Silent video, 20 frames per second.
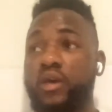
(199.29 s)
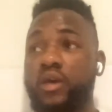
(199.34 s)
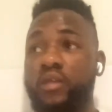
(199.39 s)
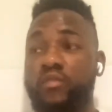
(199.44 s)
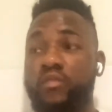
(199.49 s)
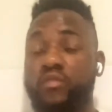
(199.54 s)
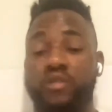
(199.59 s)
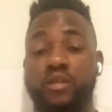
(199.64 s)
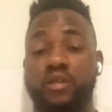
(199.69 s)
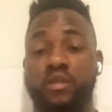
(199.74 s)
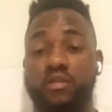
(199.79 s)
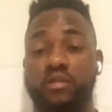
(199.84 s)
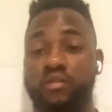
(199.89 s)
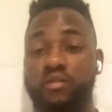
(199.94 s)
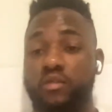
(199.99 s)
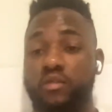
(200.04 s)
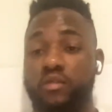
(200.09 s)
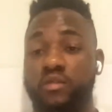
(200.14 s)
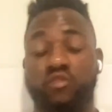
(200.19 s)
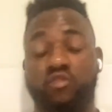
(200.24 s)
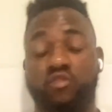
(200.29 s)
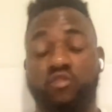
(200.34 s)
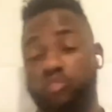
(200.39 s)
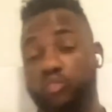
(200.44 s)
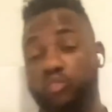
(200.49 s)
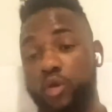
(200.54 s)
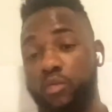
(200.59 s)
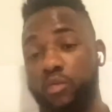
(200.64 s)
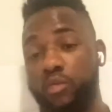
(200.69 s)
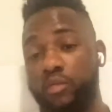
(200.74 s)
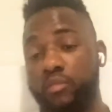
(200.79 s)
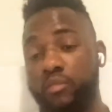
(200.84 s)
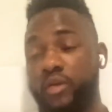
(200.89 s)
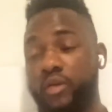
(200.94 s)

have this this problem.